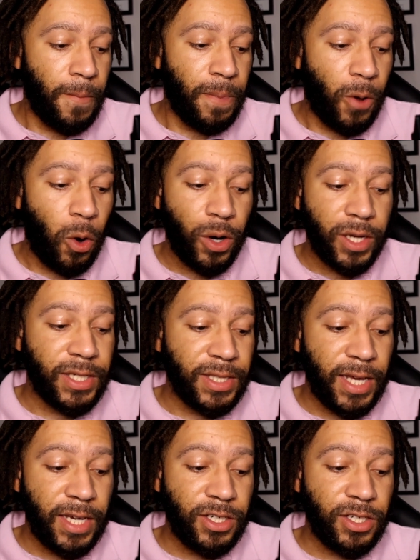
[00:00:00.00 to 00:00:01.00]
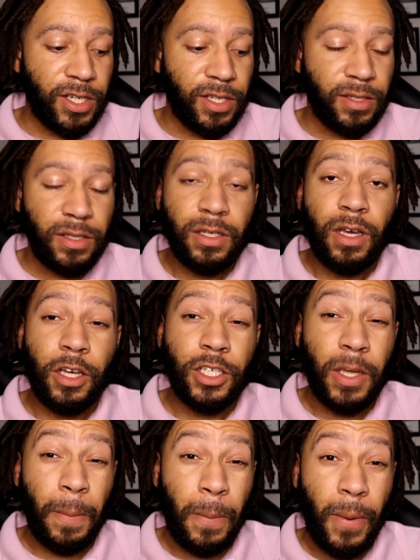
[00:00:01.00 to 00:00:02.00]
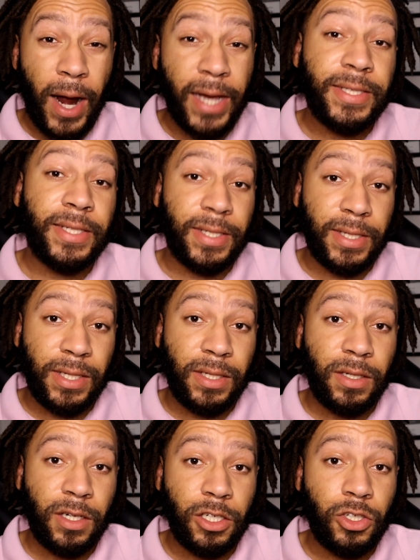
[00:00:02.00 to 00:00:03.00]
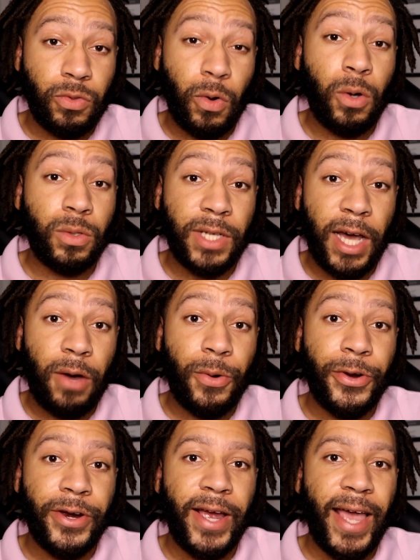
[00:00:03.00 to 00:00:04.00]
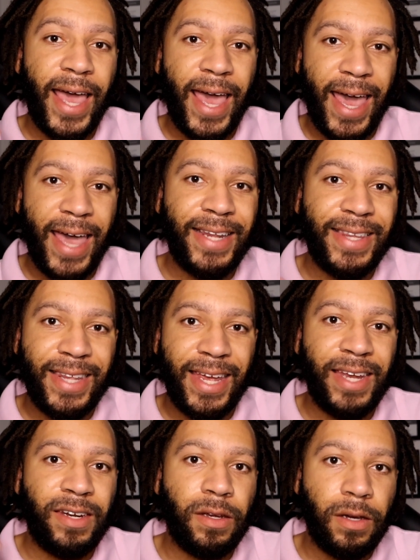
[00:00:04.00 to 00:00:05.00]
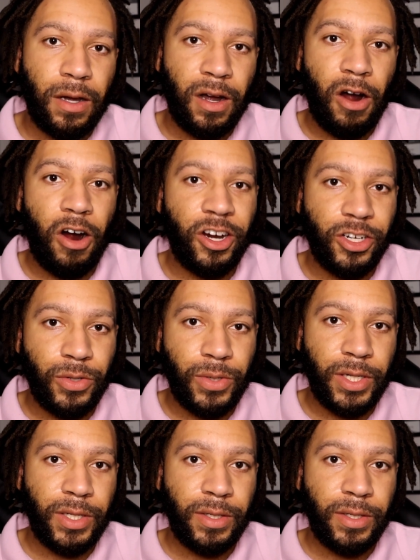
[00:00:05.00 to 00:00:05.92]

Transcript: organizations, surprisingly, control tower, and then guard duty.